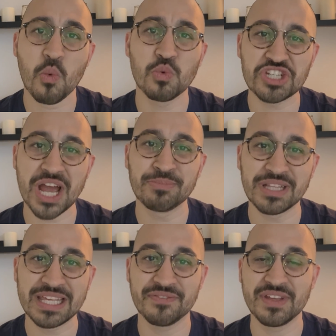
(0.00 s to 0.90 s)
which I
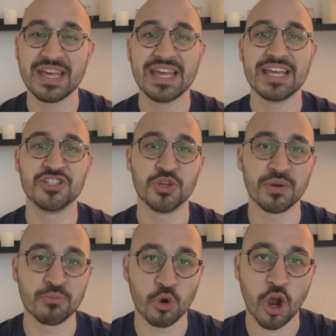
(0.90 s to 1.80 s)
believe is
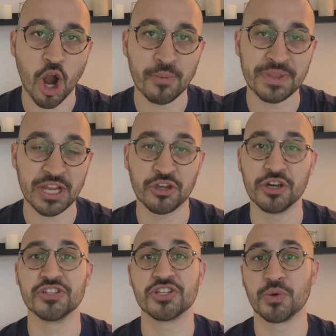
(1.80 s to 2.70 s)
doing more harm than
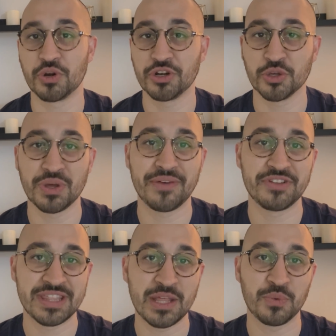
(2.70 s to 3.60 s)
good. So we're doing
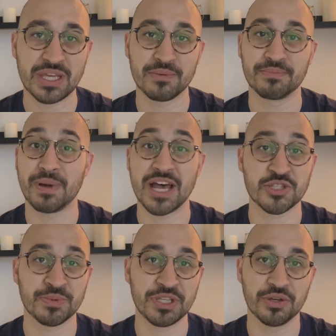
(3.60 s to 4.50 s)
everything that we can
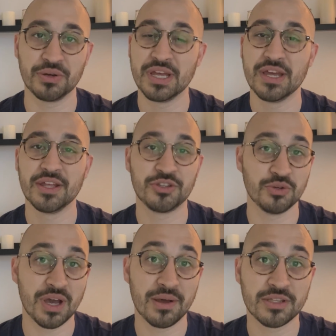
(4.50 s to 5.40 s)
possibly do
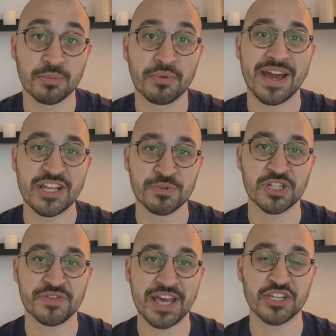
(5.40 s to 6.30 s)
to, uh, to provide as
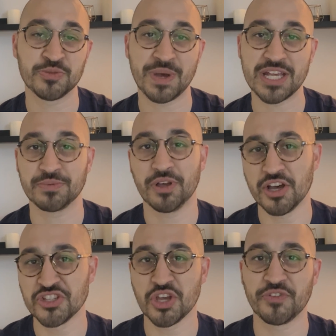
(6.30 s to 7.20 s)
much value as possible.
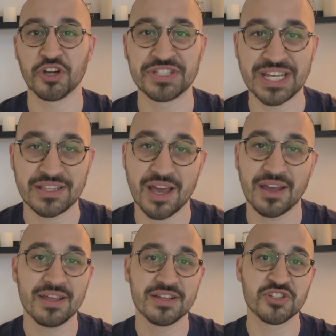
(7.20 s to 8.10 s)
Also, if you're on
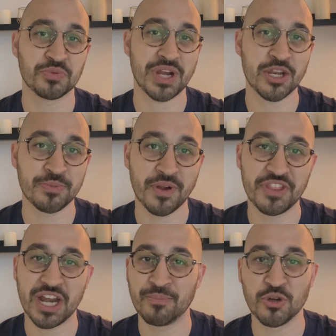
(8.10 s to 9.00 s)
TikTok, subscribe to me
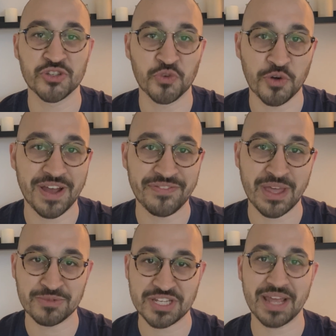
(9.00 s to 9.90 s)
over there. I post four or five
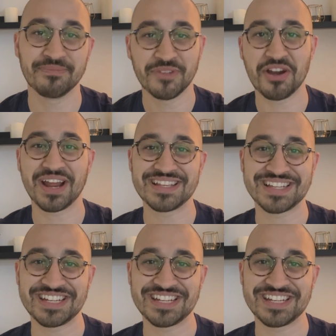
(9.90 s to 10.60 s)
times a day. All right, guys,